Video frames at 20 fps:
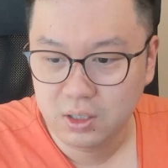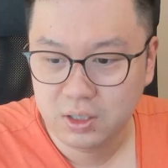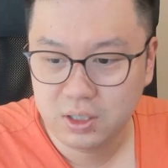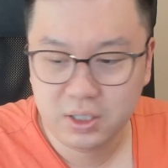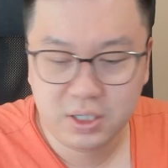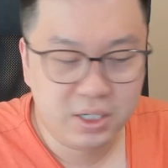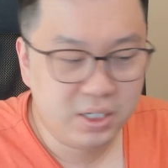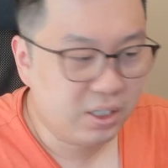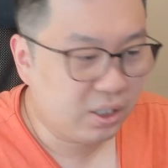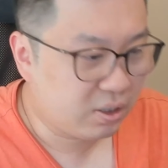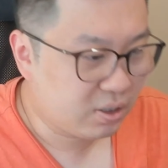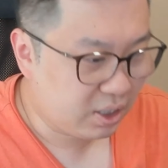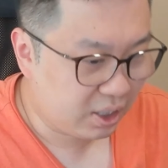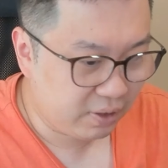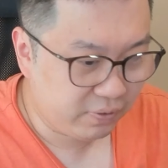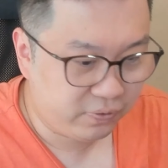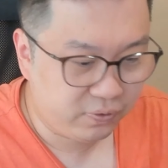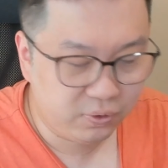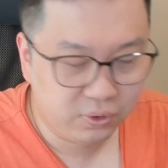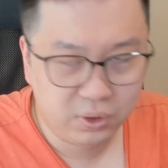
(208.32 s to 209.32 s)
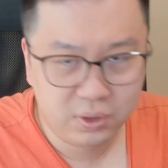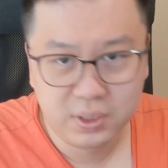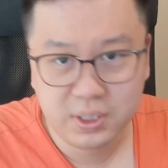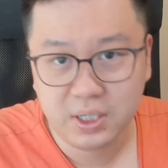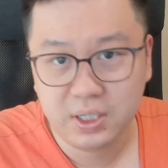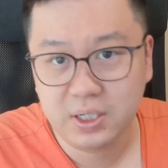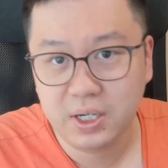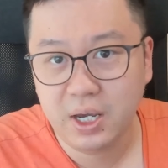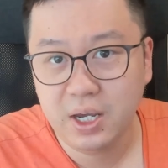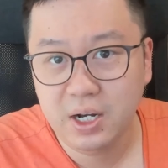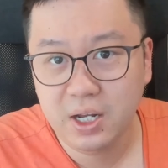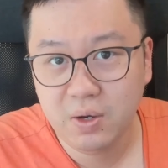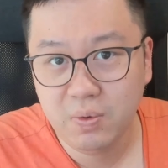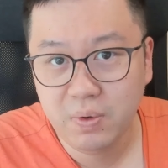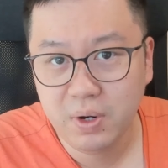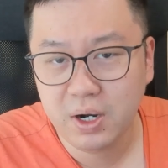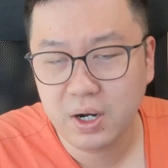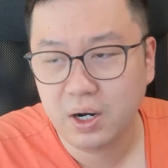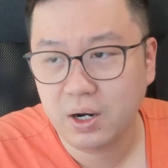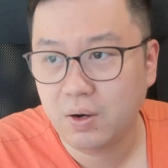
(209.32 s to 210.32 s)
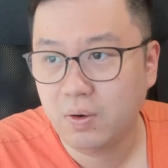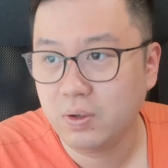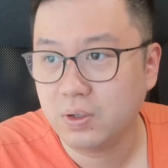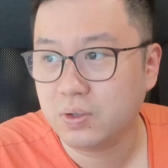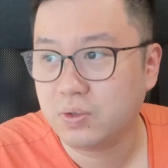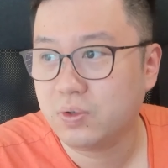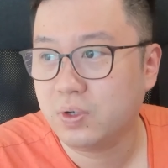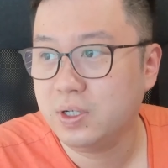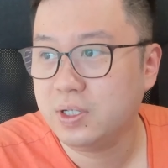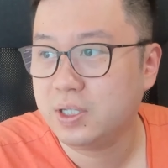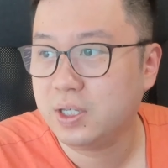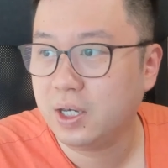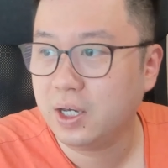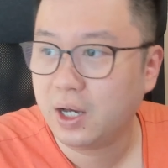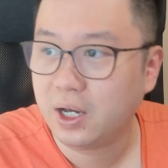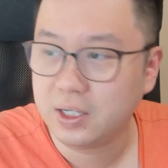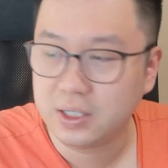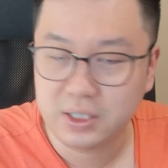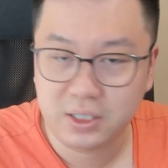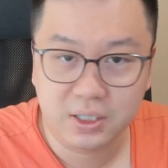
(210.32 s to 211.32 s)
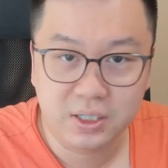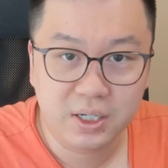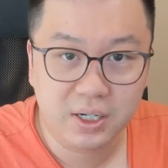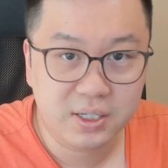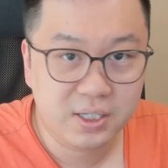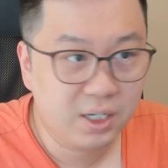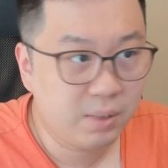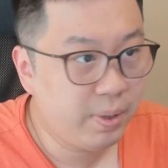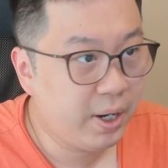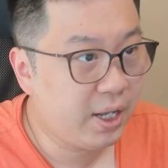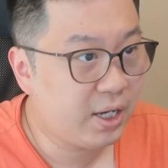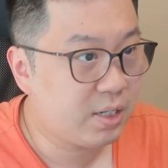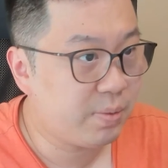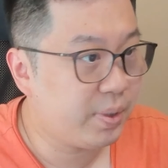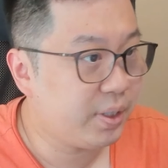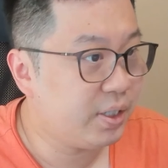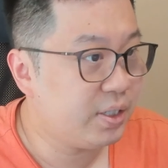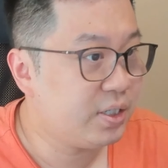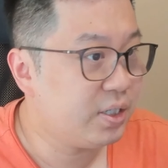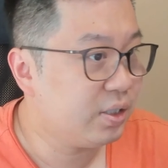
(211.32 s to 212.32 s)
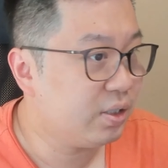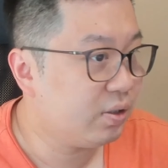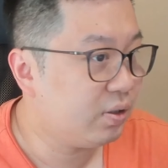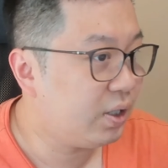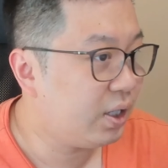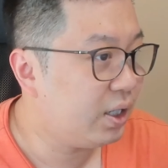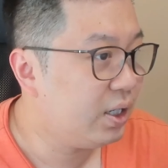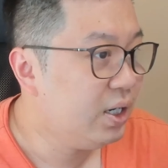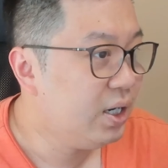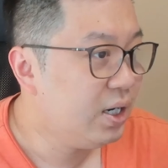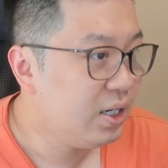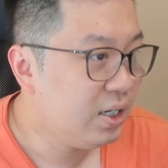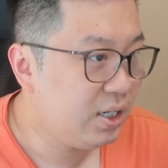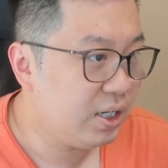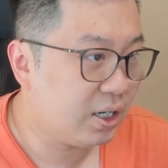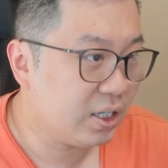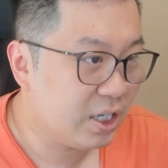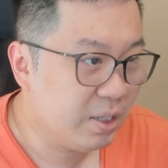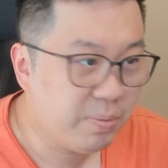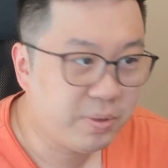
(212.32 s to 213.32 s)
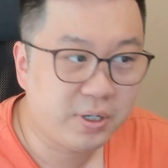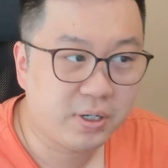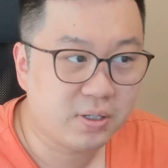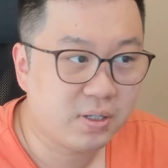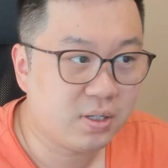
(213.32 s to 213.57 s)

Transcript: or ThinkPad flagship models. This is very rare, but the specs is normal.